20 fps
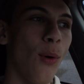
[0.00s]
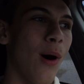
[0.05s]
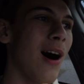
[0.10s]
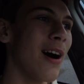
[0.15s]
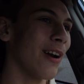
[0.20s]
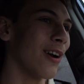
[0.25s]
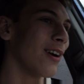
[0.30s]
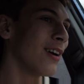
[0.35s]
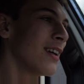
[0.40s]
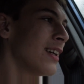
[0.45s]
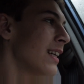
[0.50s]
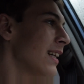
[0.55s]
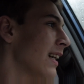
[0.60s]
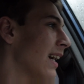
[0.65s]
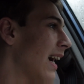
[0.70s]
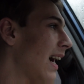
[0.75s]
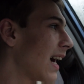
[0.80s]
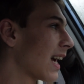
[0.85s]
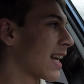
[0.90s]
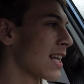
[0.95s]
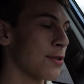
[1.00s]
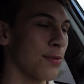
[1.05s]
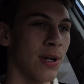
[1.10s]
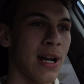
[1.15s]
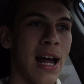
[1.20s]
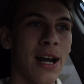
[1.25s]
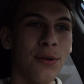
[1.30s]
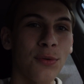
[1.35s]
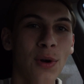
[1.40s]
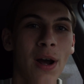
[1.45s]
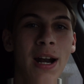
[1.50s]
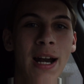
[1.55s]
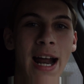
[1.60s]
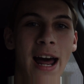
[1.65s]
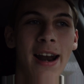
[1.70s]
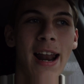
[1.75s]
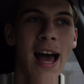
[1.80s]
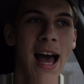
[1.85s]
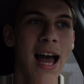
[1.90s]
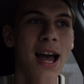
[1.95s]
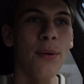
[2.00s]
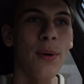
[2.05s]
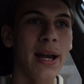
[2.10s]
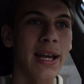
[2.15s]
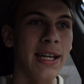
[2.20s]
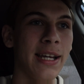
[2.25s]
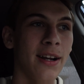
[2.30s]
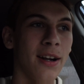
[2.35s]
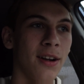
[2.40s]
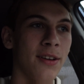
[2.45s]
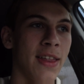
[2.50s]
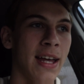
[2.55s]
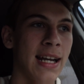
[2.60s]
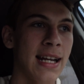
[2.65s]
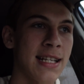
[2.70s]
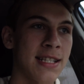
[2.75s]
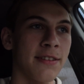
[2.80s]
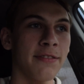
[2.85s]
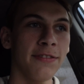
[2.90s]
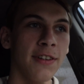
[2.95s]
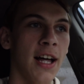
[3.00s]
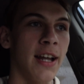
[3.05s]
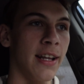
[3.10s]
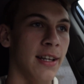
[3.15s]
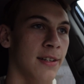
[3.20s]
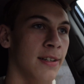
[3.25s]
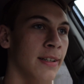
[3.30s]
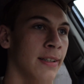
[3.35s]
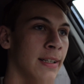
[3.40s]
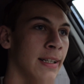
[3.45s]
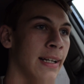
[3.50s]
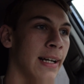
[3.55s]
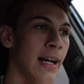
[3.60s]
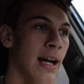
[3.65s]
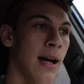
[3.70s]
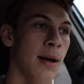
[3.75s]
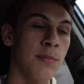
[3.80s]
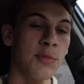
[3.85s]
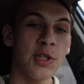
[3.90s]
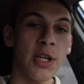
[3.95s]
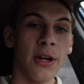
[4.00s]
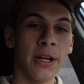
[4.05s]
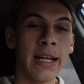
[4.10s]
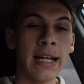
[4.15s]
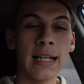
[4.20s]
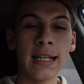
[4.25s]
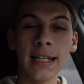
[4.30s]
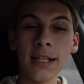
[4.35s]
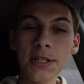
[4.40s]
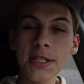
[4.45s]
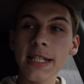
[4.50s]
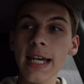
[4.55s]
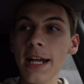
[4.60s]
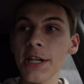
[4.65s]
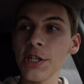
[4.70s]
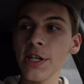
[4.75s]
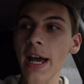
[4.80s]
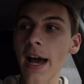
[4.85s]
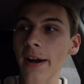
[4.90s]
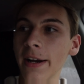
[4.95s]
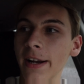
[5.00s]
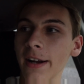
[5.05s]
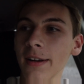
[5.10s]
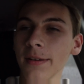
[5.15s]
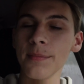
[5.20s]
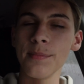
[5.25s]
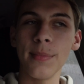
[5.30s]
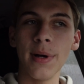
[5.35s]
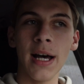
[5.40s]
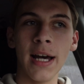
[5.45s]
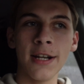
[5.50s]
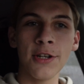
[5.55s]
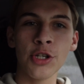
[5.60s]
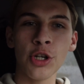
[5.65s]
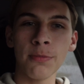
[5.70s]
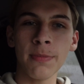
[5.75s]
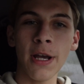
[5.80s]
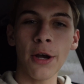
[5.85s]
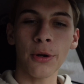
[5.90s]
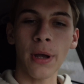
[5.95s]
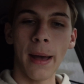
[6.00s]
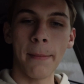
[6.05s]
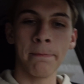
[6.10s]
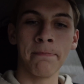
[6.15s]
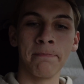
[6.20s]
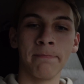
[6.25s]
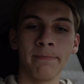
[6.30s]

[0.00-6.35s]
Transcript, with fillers: water because uh, we're kind of running out of highway here that isn't flooded. Um, so getting a little sketchy out here, but should be okay.